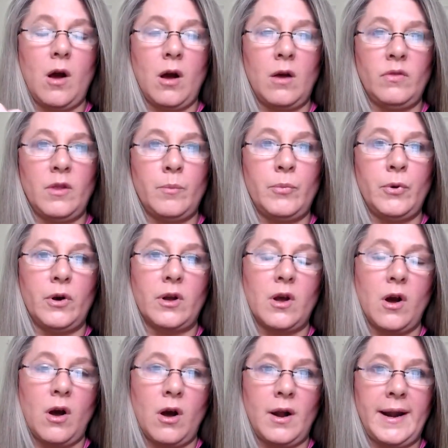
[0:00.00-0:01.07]
on the
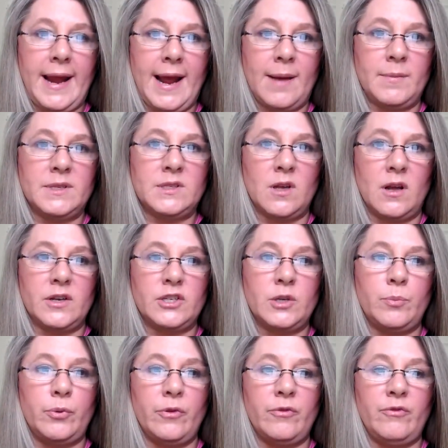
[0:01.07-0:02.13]
book on Amazon to
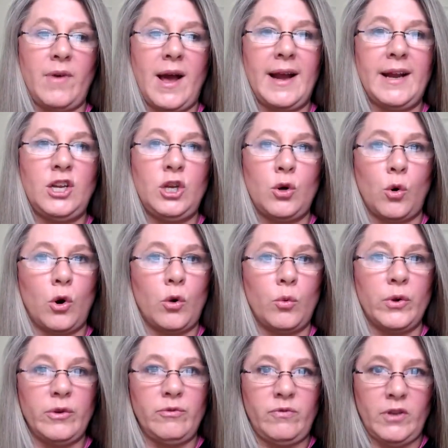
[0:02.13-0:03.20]
provide your
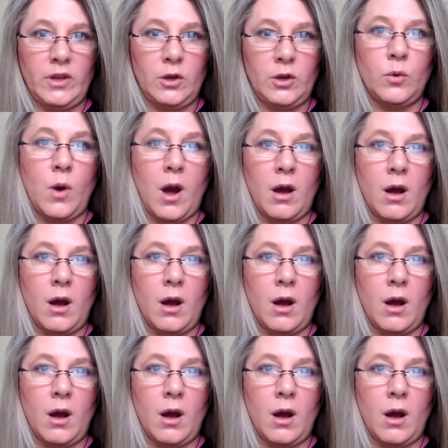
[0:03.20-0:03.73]
review